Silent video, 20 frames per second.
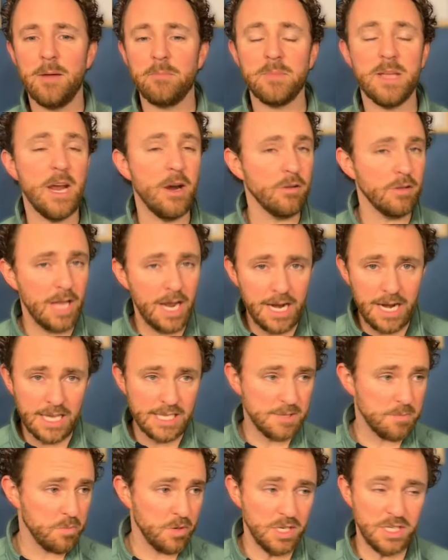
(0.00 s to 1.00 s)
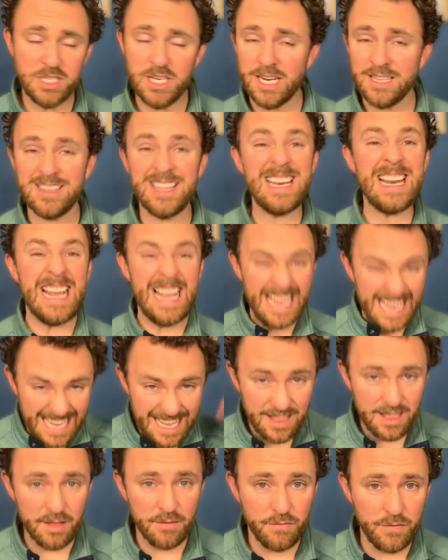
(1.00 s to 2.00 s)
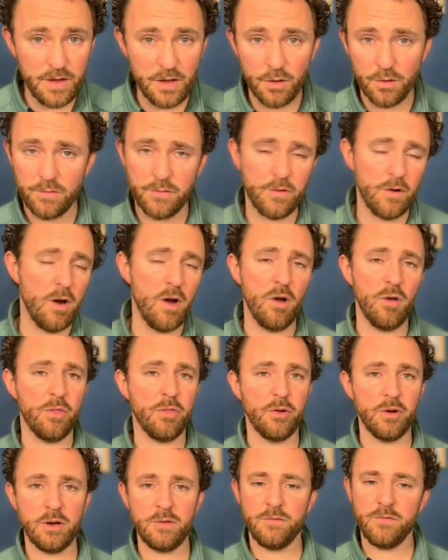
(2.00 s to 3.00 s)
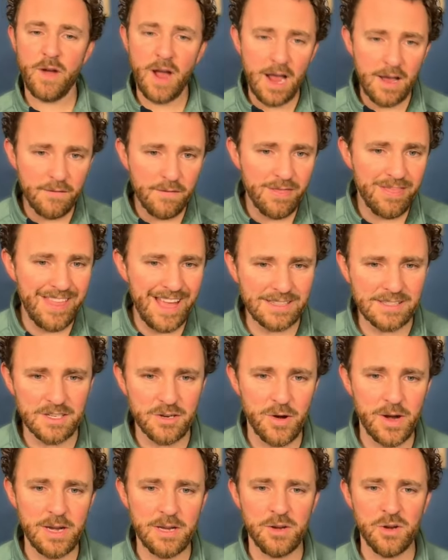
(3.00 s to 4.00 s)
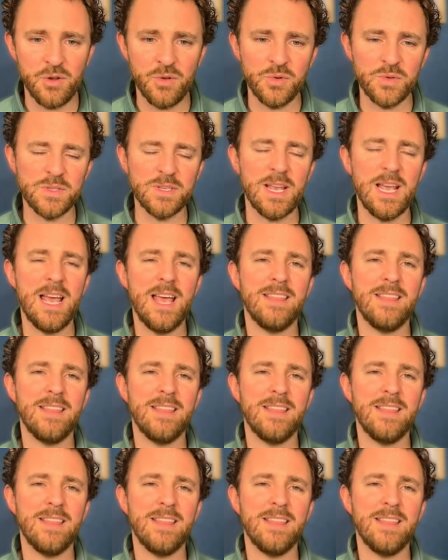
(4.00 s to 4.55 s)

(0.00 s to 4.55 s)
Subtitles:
Carolina is projected in the field for all 35. That's great news.